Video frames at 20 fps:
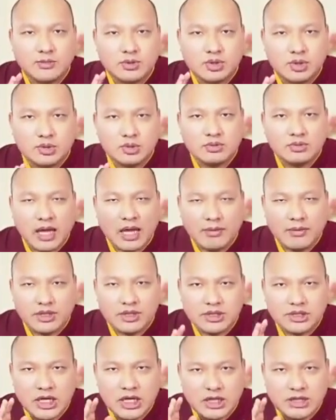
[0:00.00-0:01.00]
of the
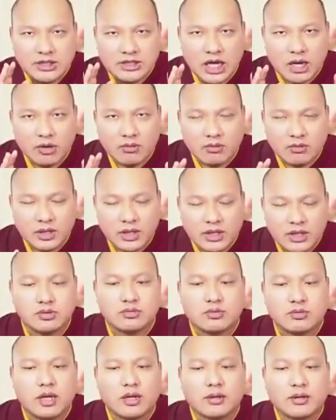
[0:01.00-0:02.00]
Vinaya from different
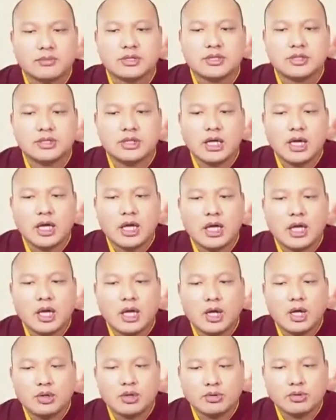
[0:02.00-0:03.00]
schools that we still can
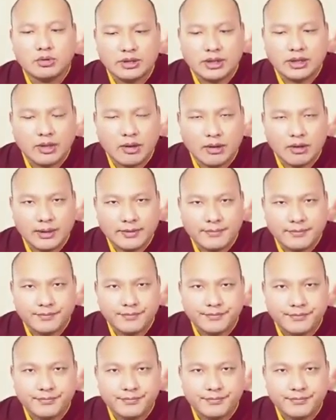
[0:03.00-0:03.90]
read that